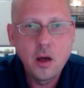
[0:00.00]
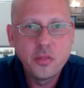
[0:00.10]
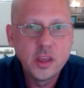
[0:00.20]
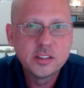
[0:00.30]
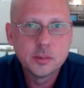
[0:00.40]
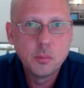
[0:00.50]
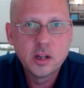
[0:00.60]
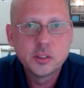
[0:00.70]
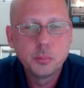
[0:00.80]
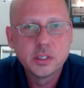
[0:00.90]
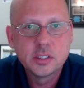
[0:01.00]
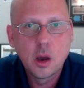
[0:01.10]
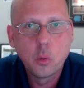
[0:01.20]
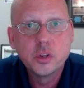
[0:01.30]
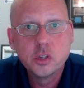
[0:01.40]
Thanks so much. But
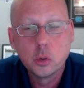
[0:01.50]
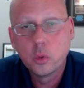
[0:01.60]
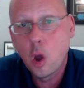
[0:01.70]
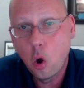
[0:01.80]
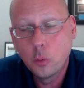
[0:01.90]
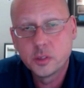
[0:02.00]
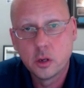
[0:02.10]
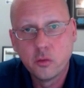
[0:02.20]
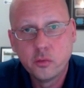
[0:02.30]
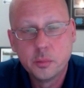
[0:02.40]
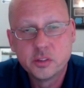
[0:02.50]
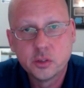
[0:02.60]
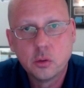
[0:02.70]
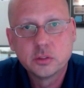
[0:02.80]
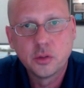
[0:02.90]
we hope to hear from you
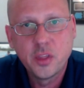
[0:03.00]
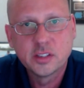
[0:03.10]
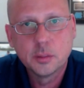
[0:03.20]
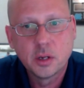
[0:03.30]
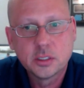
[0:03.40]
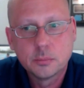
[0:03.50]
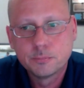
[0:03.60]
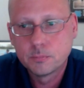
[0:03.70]
soon. So thanks so much.